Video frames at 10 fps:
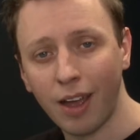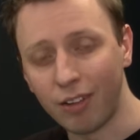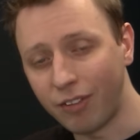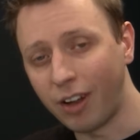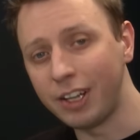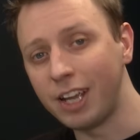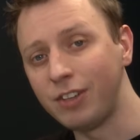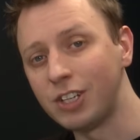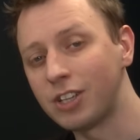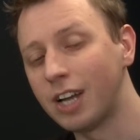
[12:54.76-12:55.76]
And finally, if
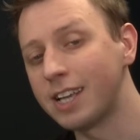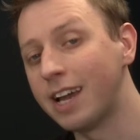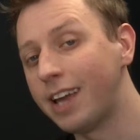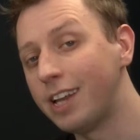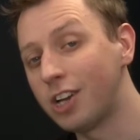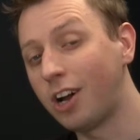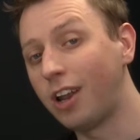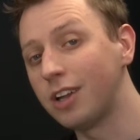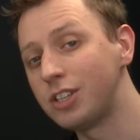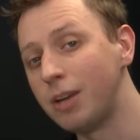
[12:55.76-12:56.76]
you decide to add edge
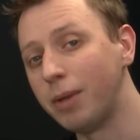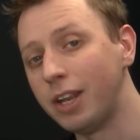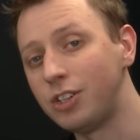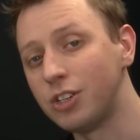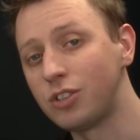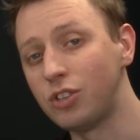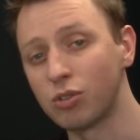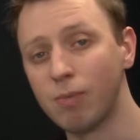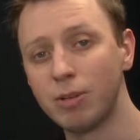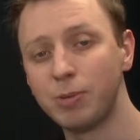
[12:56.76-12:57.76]
highlights to your miniatures,
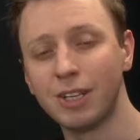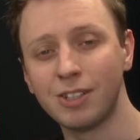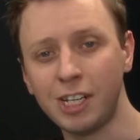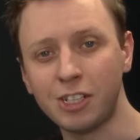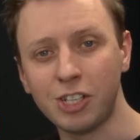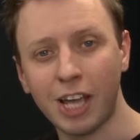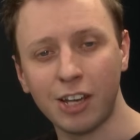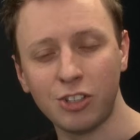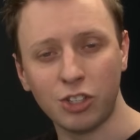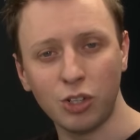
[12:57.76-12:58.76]
just remember to be as neat as you can
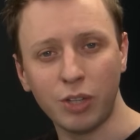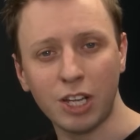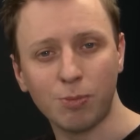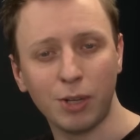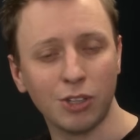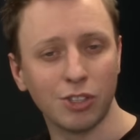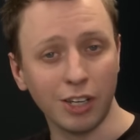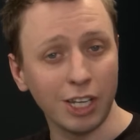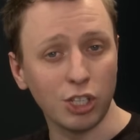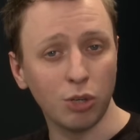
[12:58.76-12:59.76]
as you do this, because the
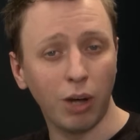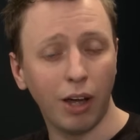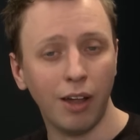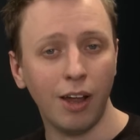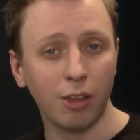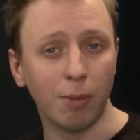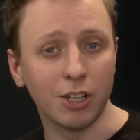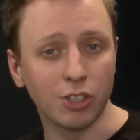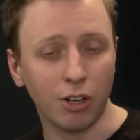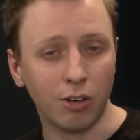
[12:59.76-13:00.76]
neater you are, the better
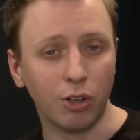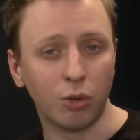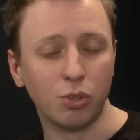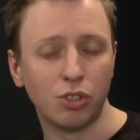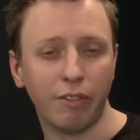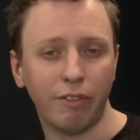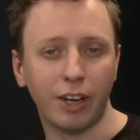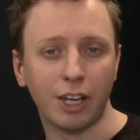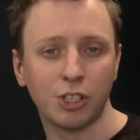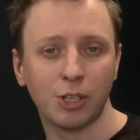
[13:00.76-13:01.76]
it's going to look once you've
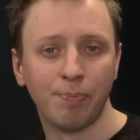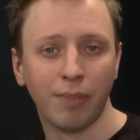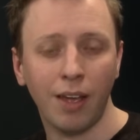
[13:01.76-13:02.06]
finished.